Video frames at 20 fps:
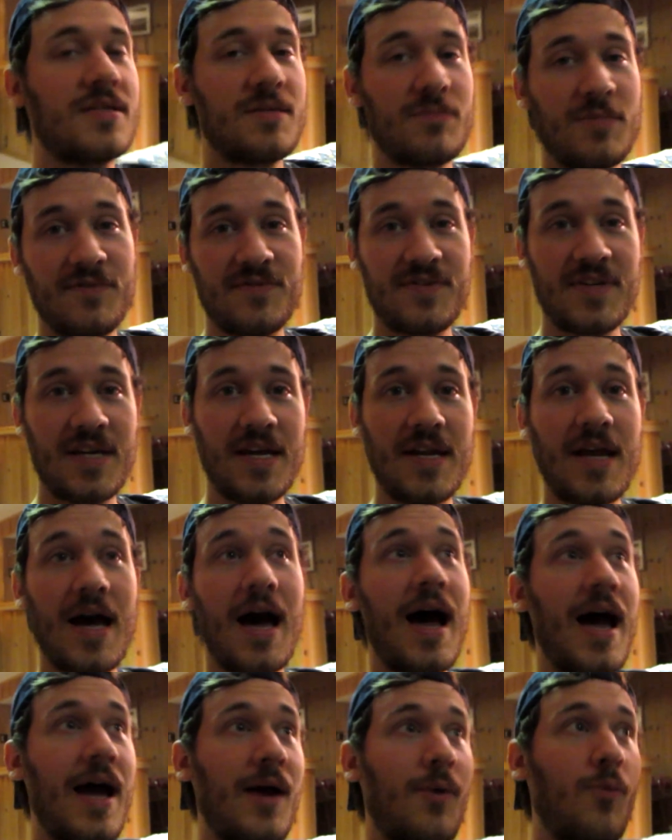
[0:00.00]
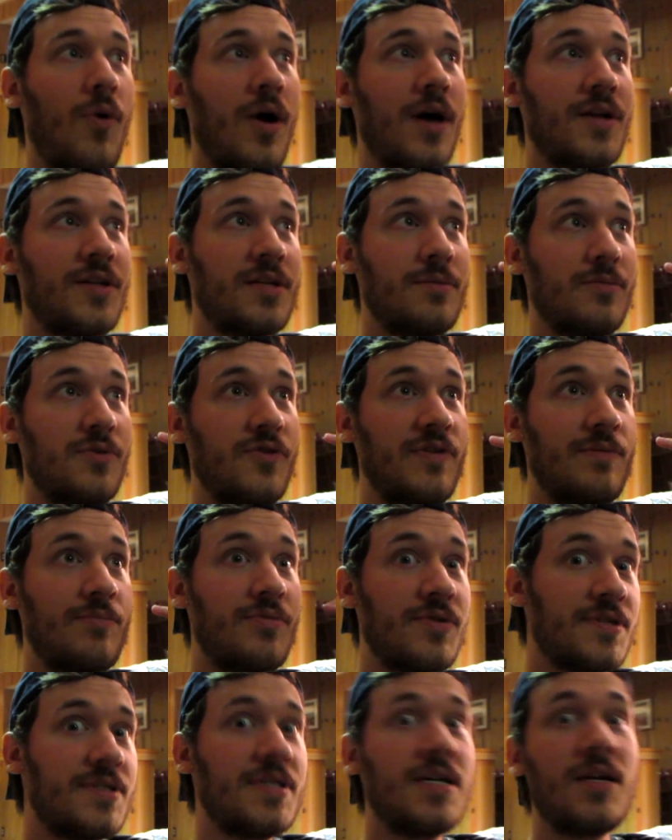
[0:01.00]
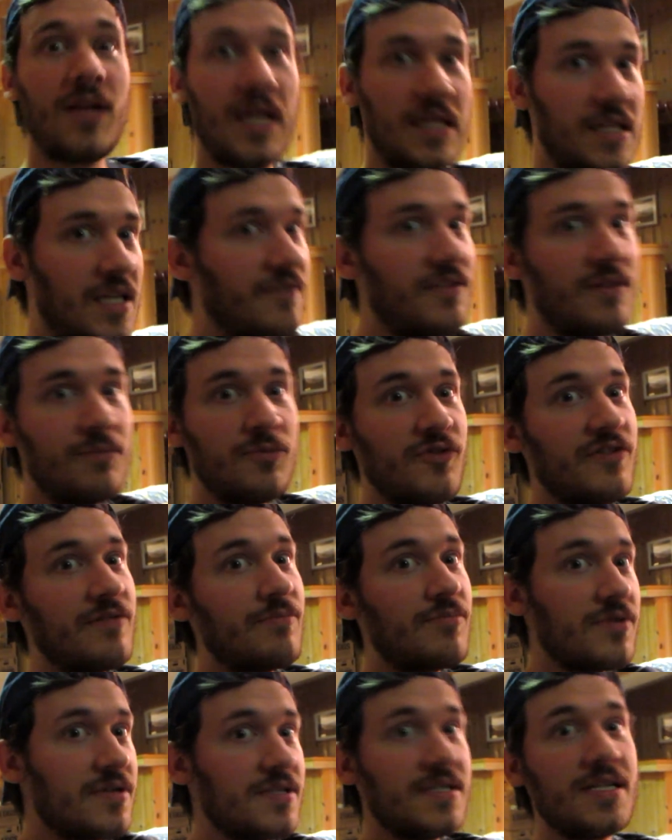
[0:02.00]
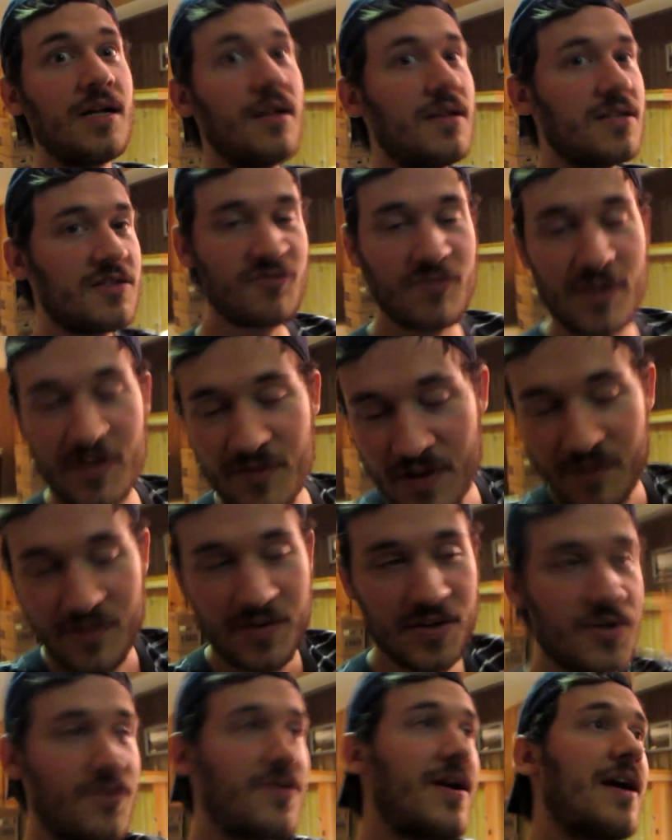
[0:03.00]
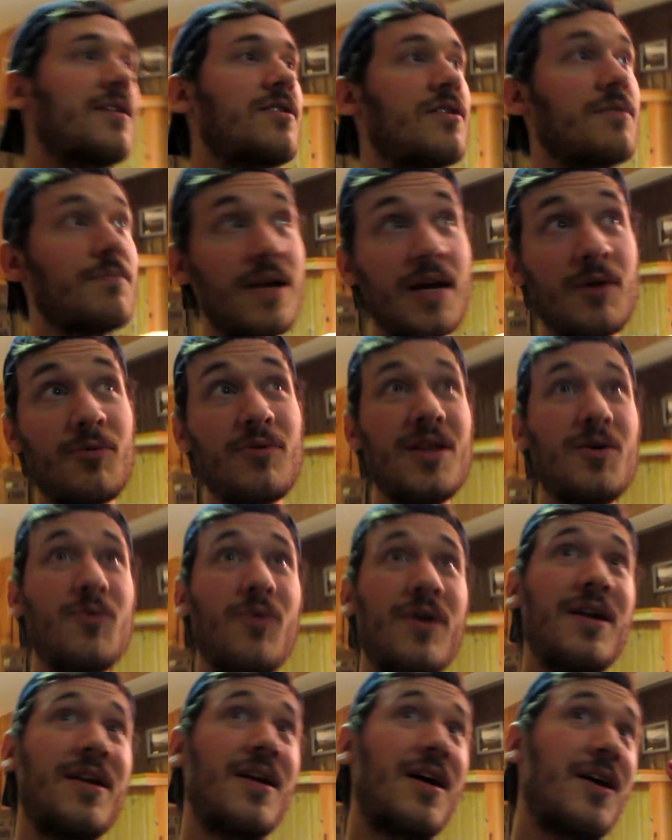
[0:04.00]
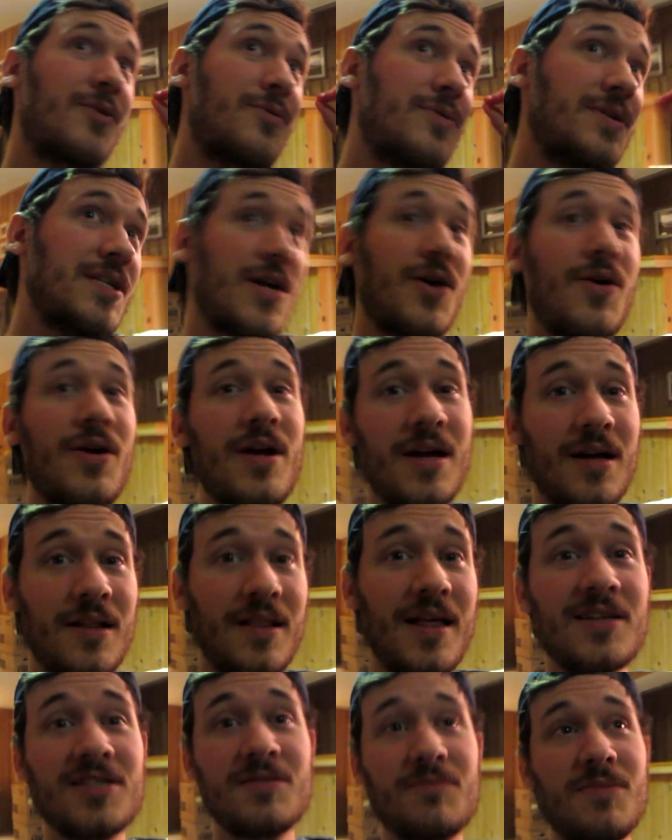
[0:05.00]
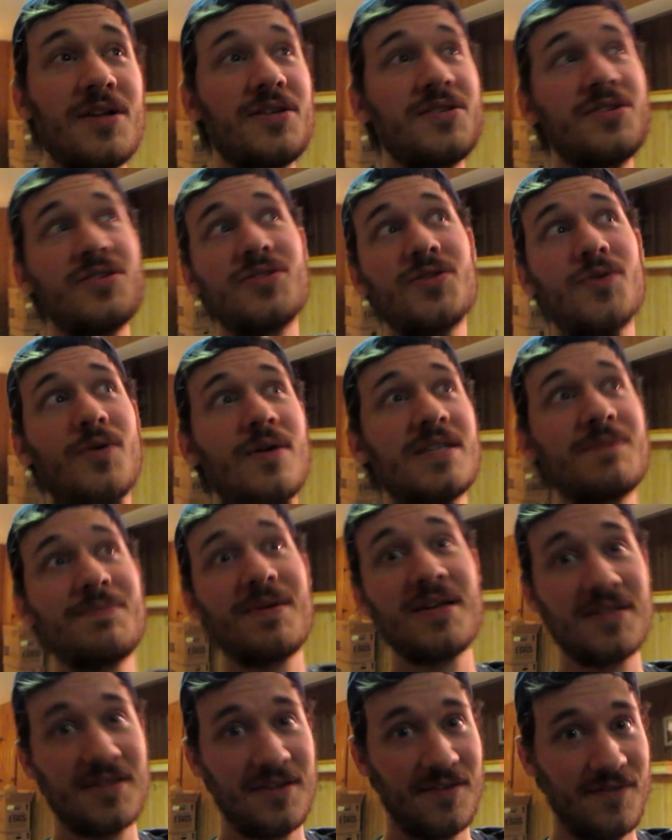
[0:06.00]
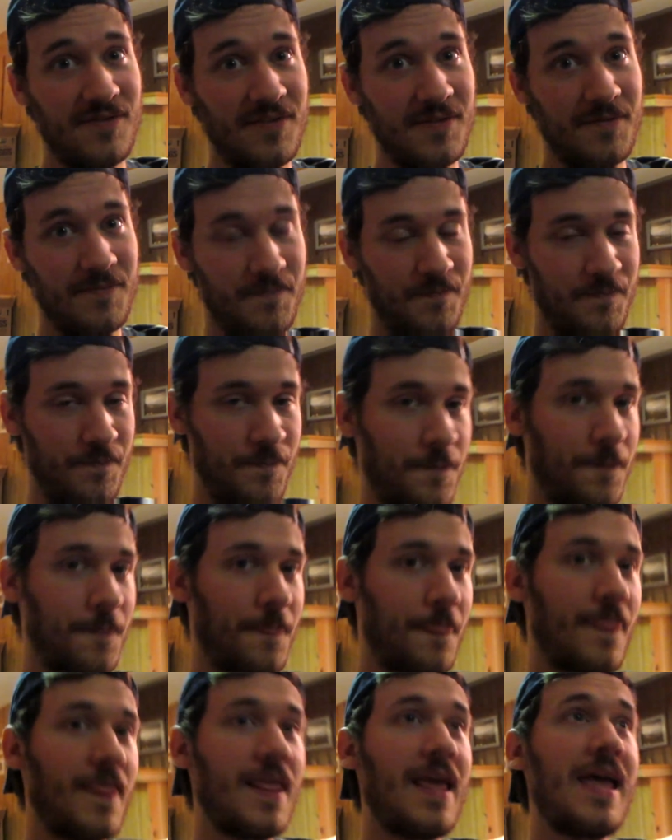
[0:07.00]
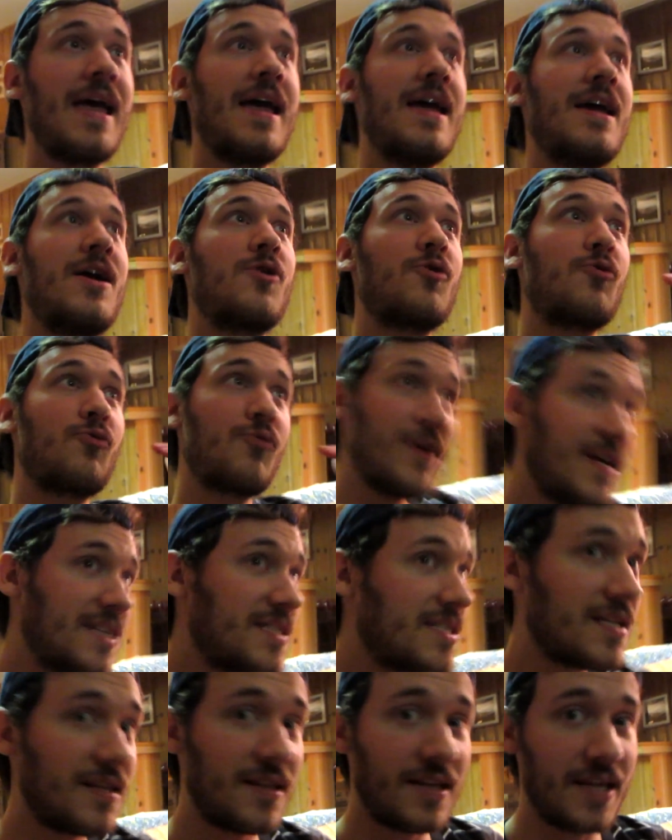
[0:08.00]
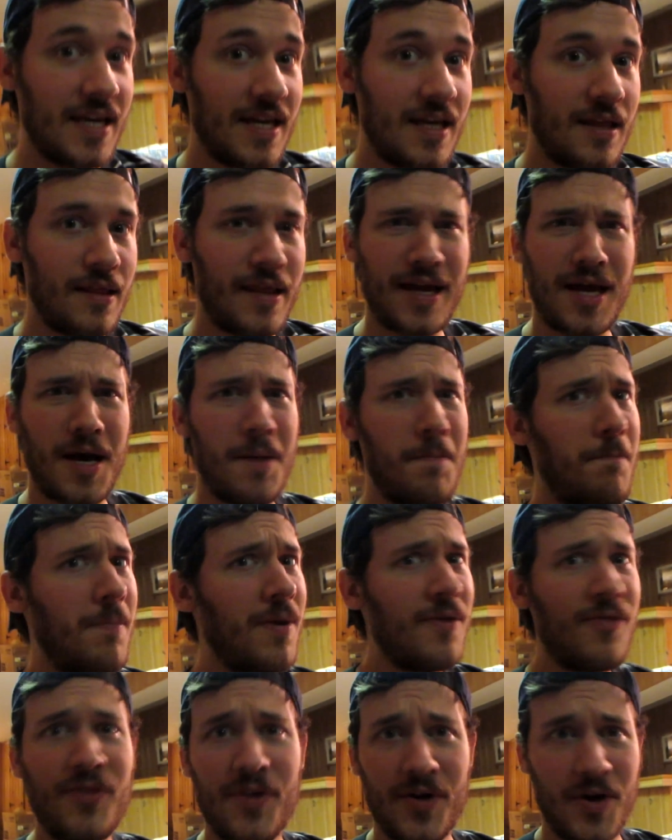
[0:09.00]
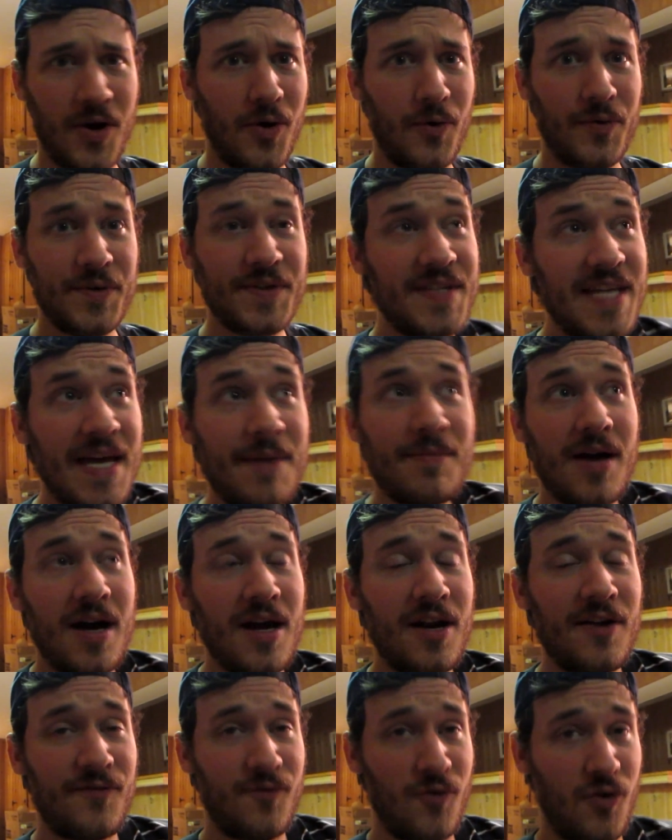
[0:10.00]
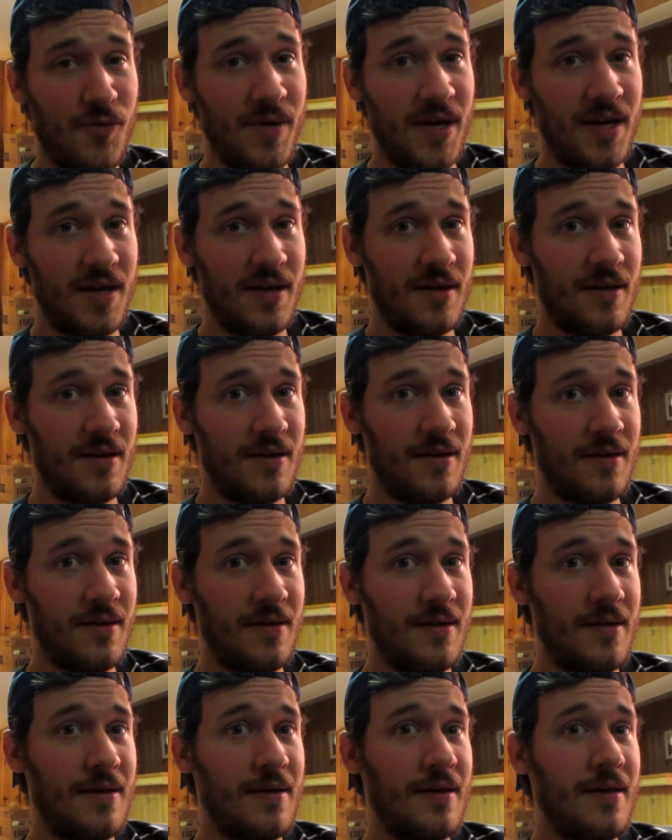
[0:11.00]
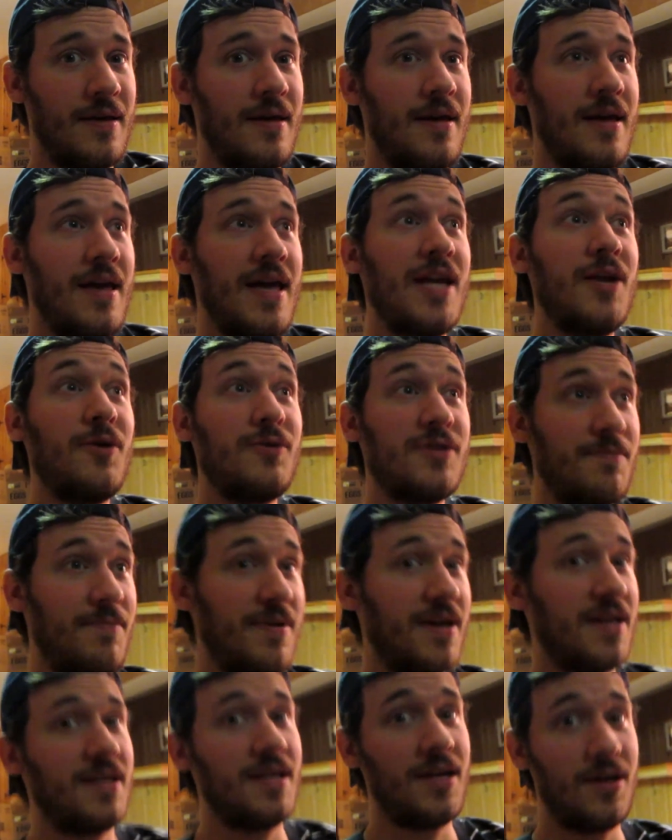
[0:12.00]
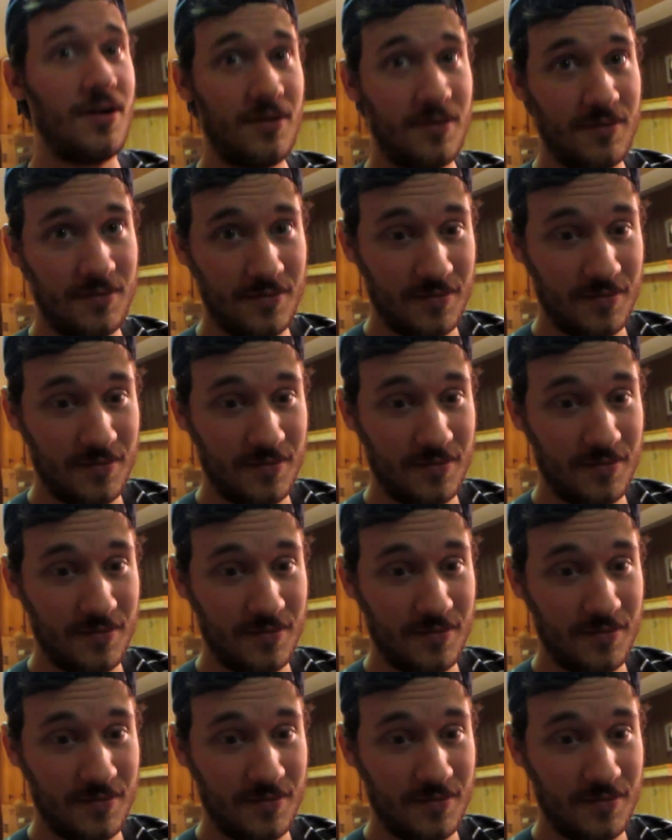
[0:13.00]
time, I've said, I want the movie Brazil. I love the movie Brazil. It's from my favorite director, but I really want it on Criterion Collection, but it's just so expensive. Recently, like a month ago, Sam got it for me. And it was a big deal.